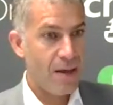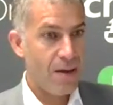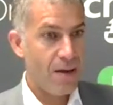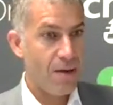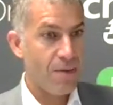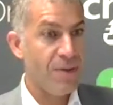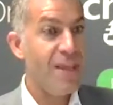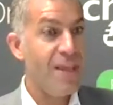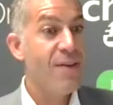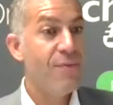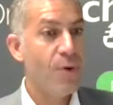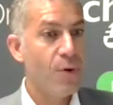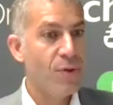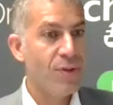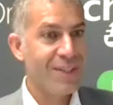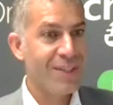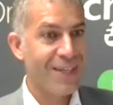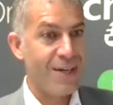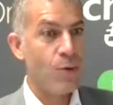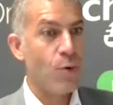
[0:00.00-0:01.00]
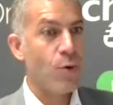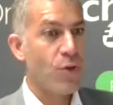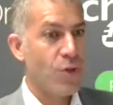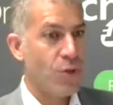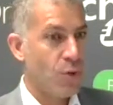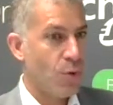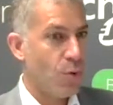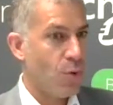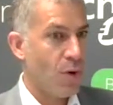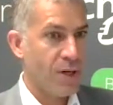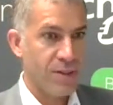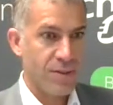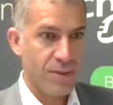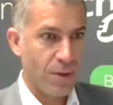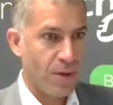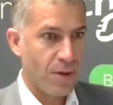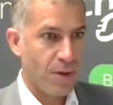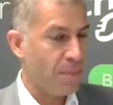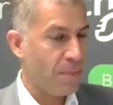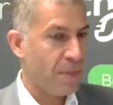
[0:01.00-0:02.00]
an event can occur in the
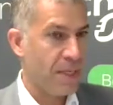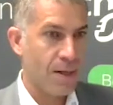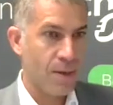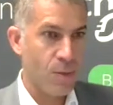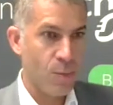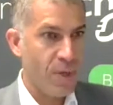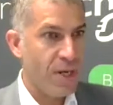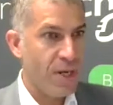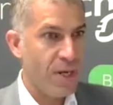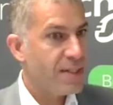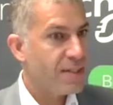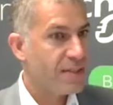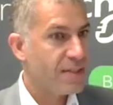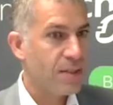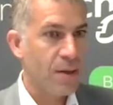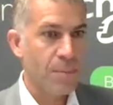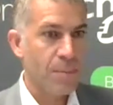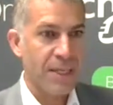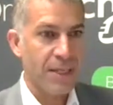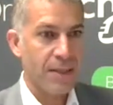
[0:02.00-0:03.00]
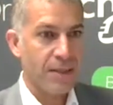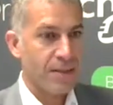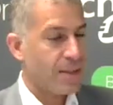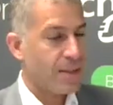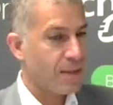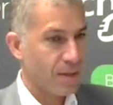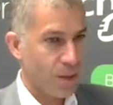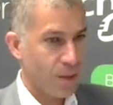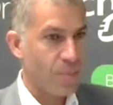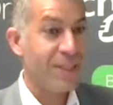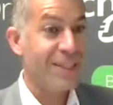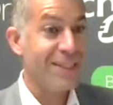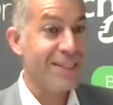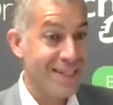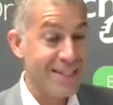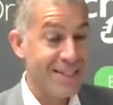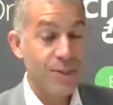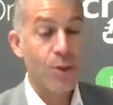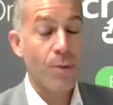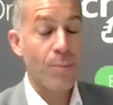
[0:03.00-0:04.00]
coming weeks, coming
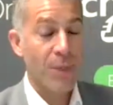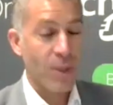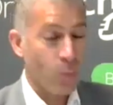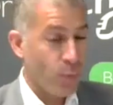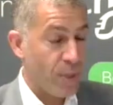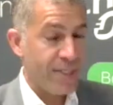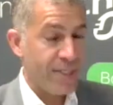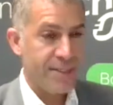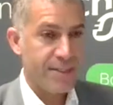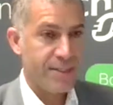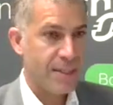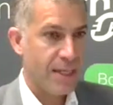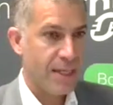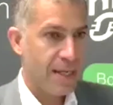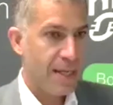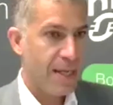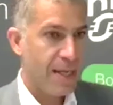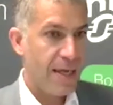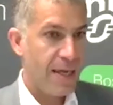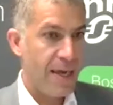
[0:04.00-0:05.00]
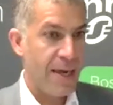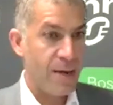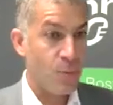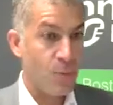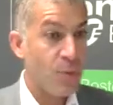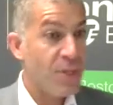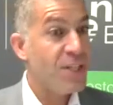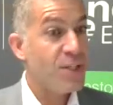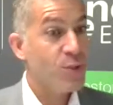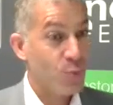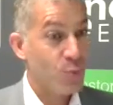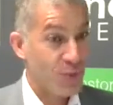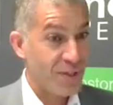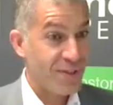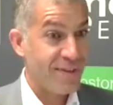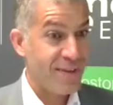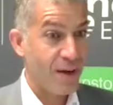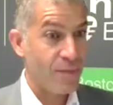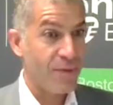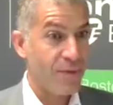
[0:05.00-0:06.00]
days, coming weeks, and we need to
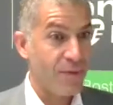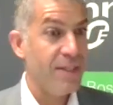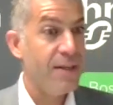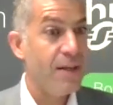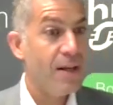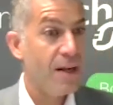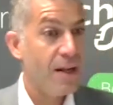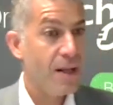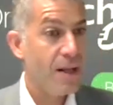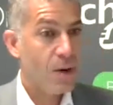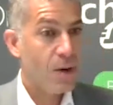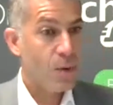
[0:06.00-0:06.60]
intervene.